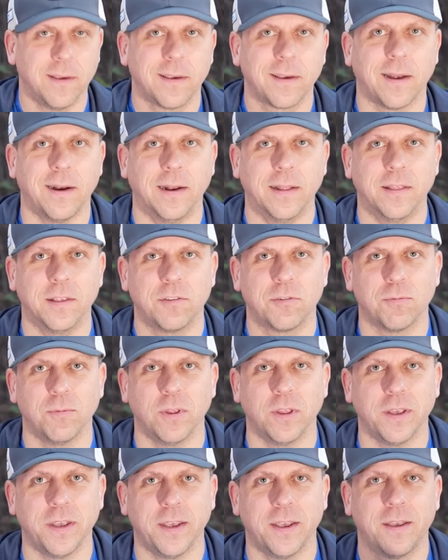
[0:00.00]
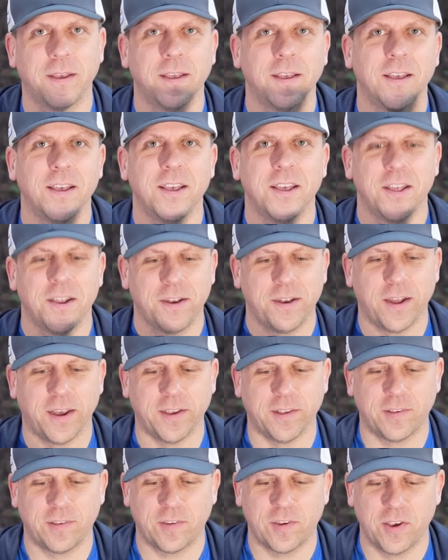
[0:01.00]
kind of this really
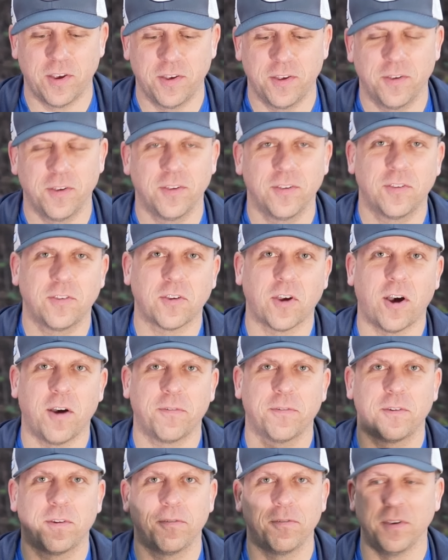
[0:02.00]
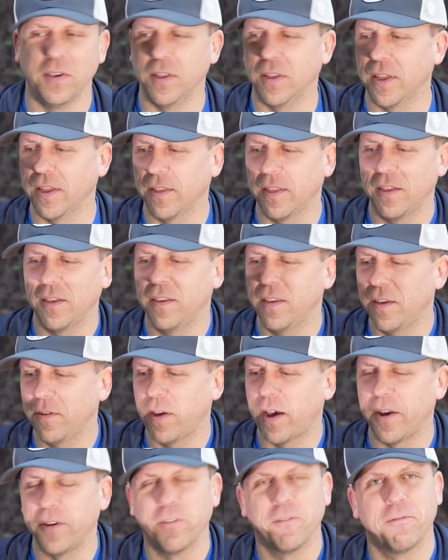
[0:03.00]
nice soft feel
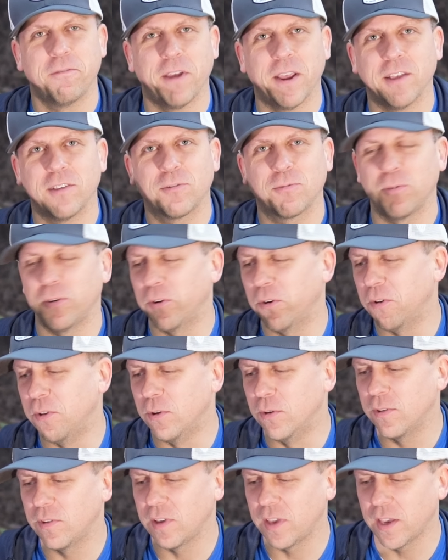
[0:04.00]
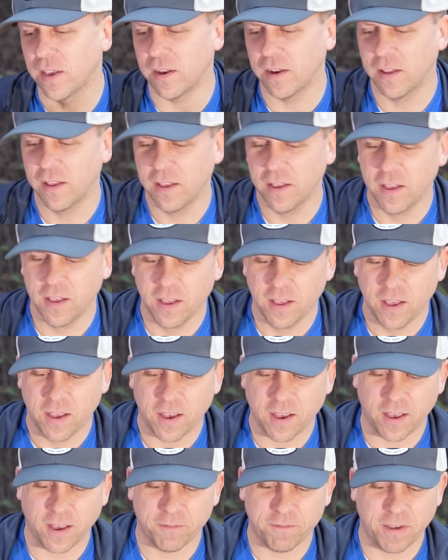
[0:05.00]
on your face when you're using it.
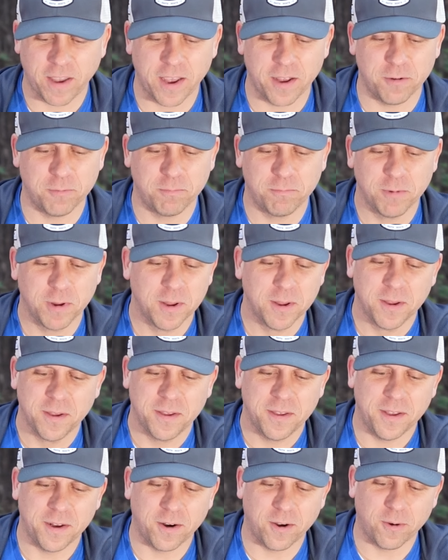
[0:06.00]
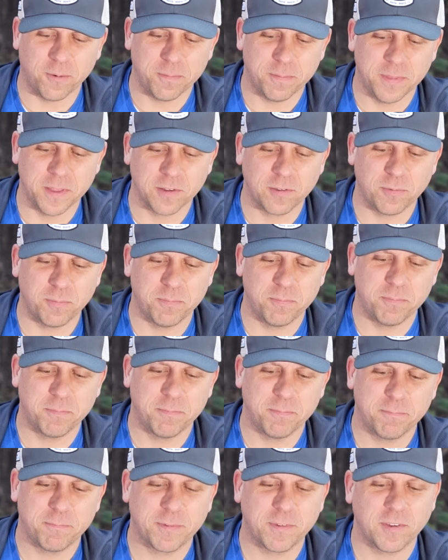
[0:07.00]
I've had, you know, this
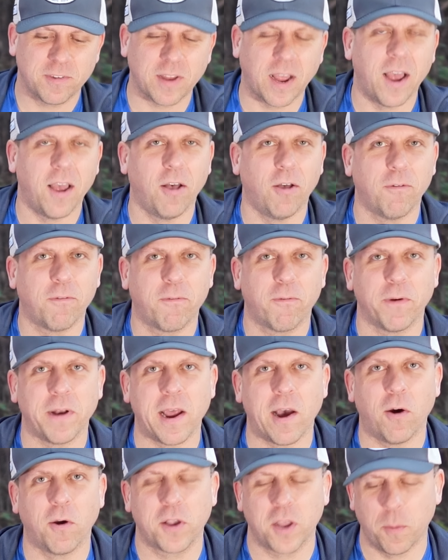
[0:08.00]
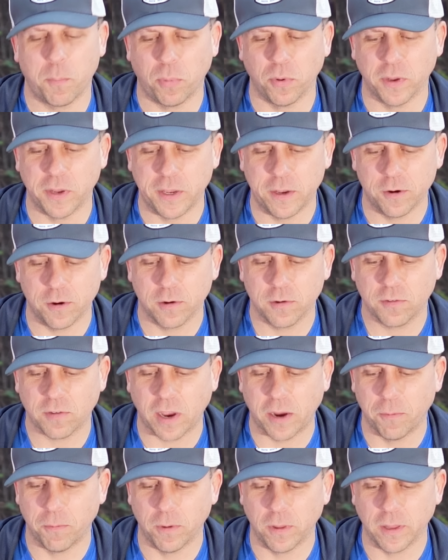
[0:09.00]
style for now a couple of years.
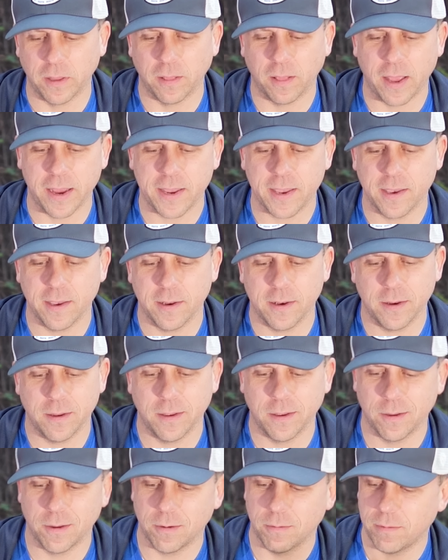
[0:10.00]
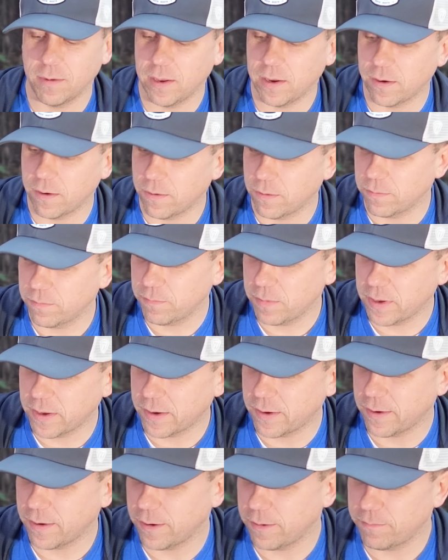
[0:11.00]
I really like it. It, you know,
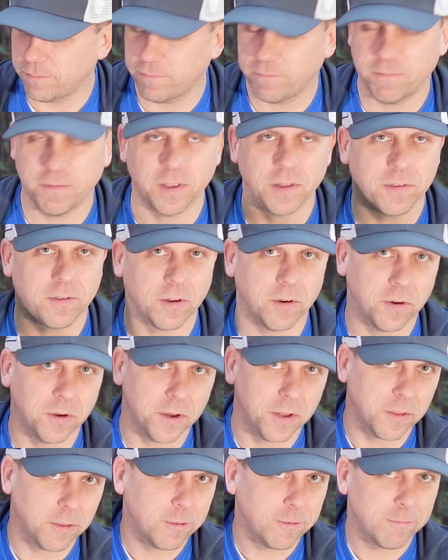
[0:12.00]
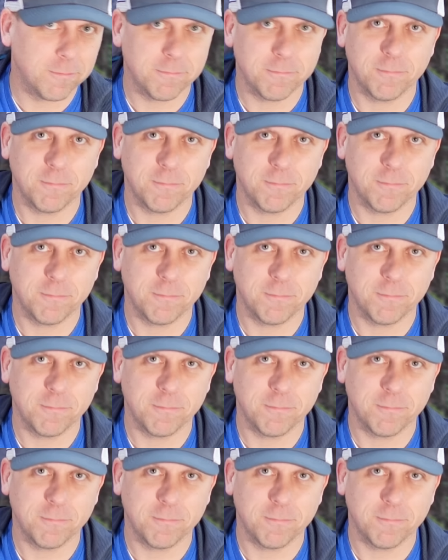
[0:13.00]
uh, fits underneath